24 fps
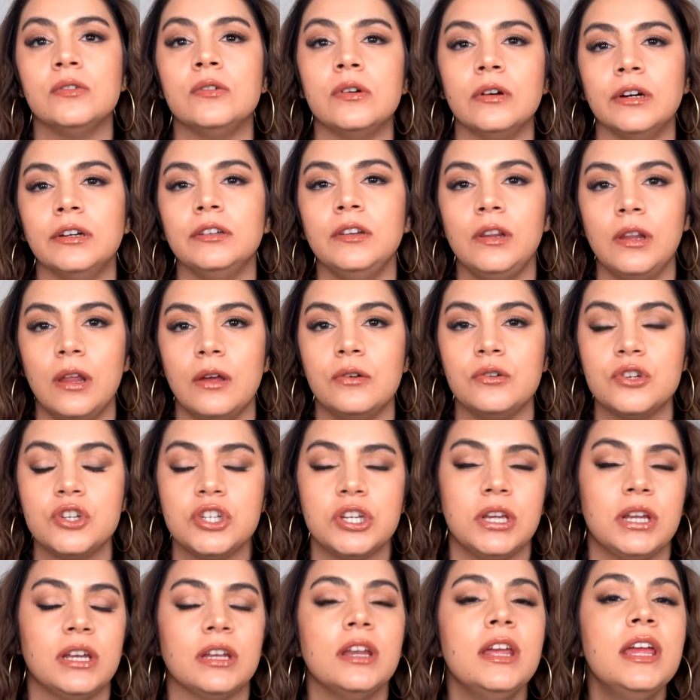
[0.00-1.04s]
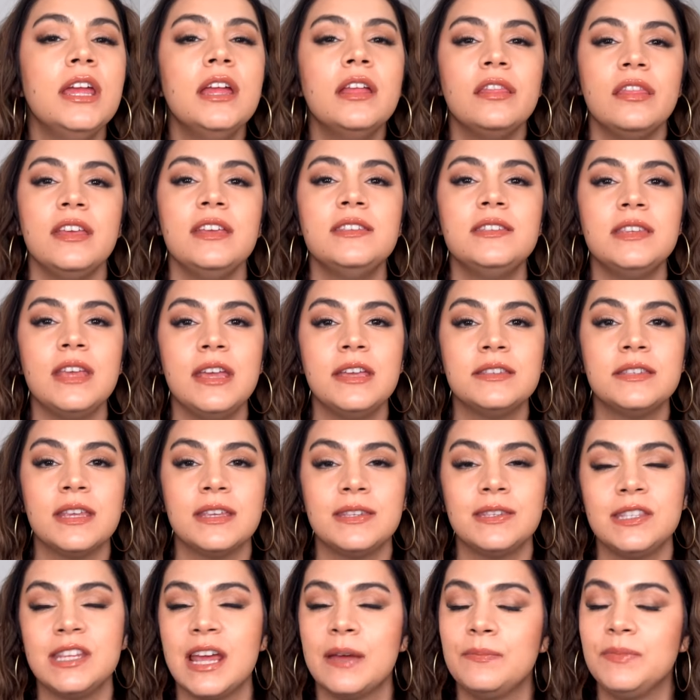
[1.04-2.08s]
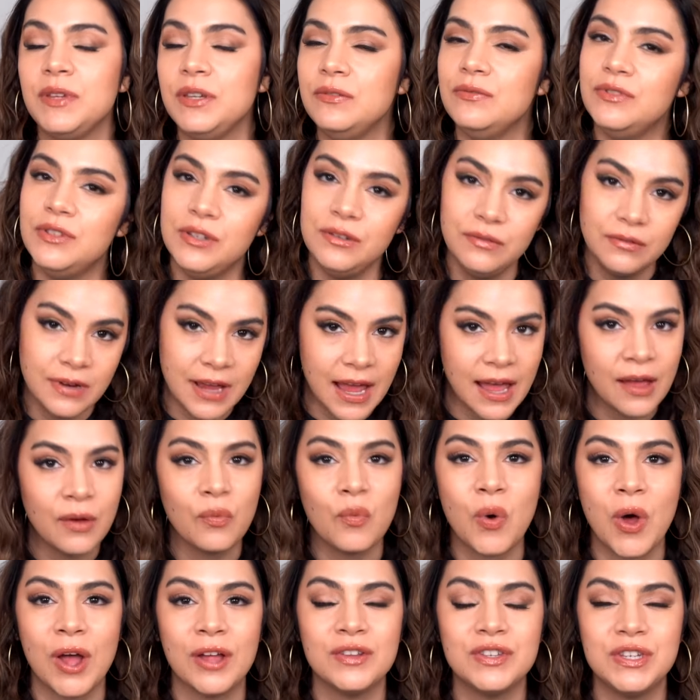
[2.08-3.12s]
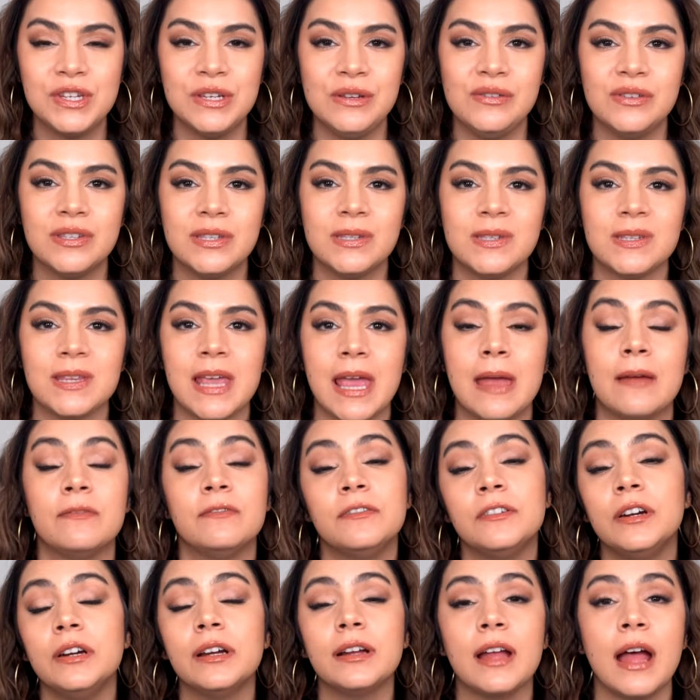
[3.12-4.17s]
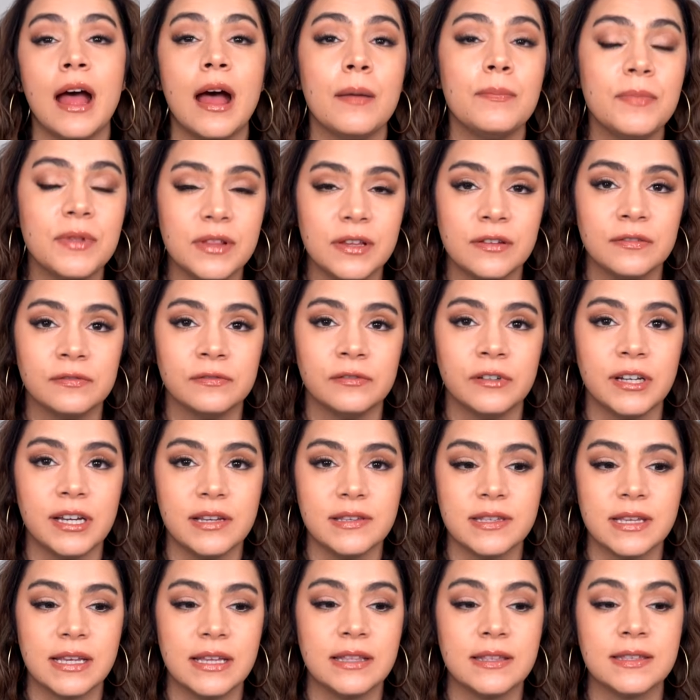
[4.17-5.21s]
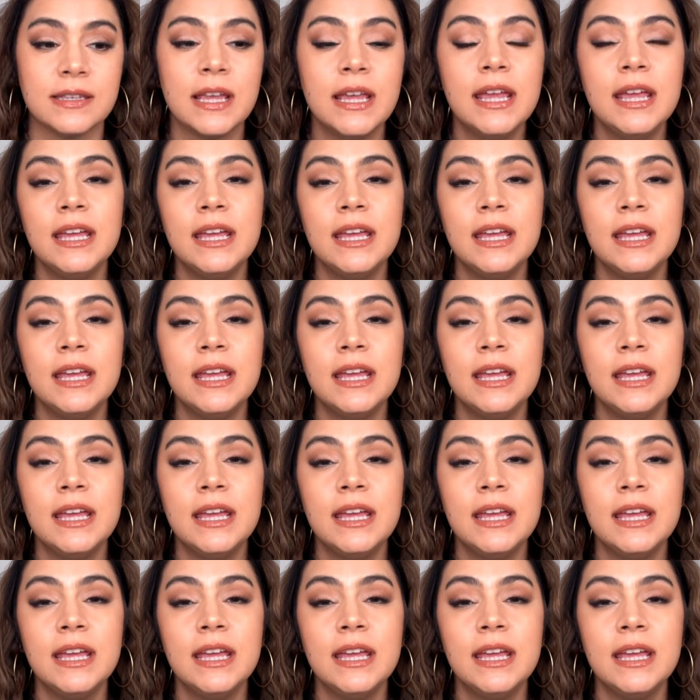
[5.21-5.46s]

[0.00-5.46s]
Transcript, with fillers: or lotion. This is a step you do not want to skip for a couple of reasons.